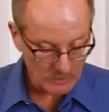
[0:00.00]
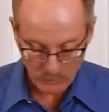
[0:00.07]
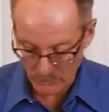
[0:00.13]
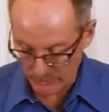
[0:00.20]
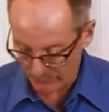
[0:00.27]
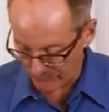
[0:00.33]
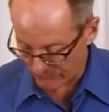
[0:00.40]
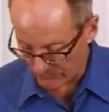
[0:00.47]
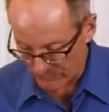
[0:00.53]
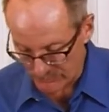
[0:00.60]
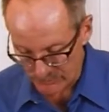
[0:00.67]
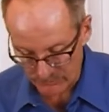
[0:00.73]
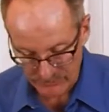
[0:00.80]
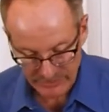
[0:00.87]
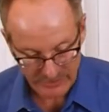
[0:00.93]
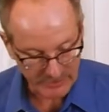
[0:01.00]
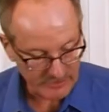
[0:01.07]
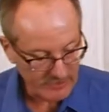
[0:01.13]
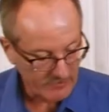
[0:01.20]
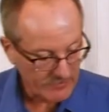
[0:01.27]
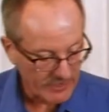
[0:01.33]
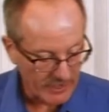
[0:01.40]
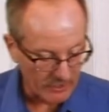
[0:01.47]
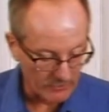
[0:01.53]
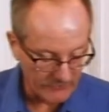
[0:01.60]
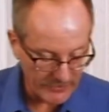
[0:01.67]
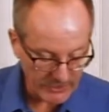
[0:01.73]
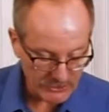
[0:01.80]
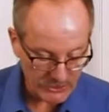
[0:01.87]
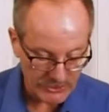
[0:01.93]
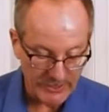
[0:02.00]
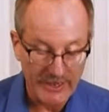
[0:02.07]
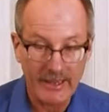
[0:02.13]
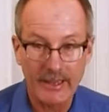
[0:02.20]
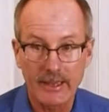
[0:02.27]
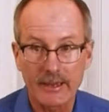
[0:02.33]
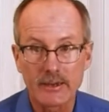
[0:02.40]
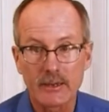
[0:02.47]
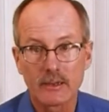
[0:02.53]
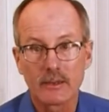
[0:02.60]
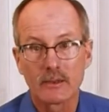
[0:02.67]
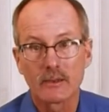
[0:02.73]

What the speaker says: we refer to the elevation head,